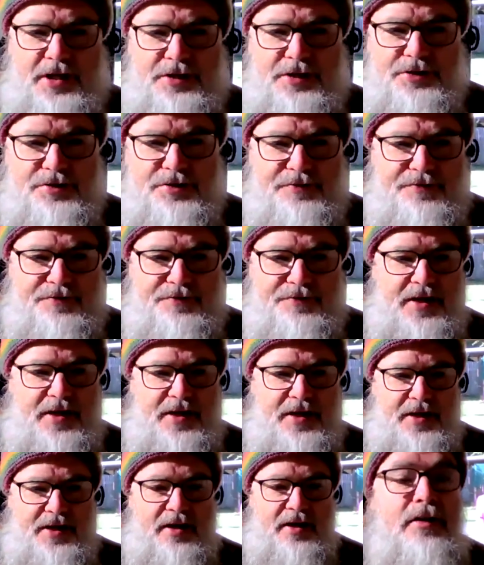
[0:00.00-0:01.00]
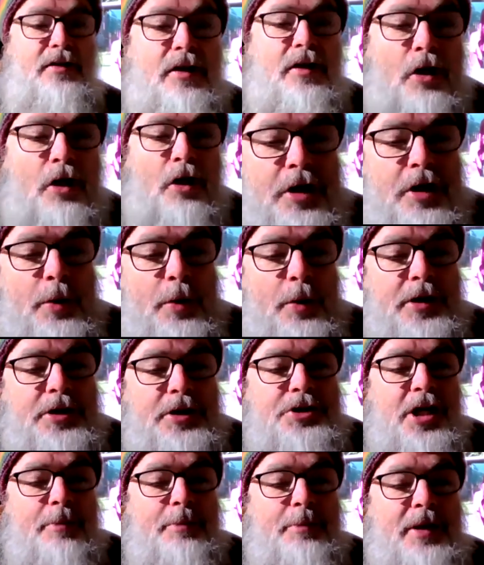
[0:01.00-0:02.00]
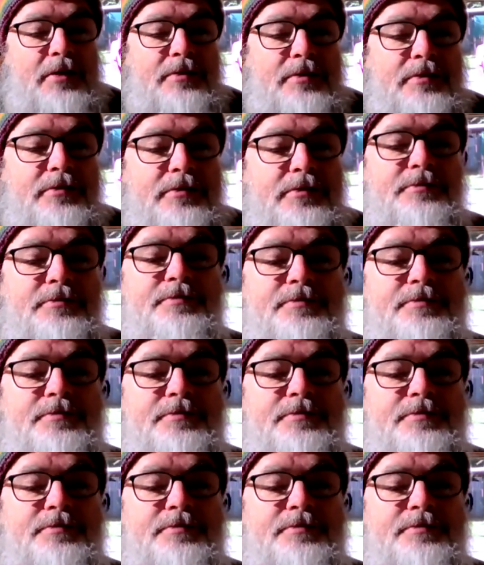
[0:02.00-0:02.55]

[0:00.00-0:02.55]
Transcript: into fear. Oh, you going, Gemma?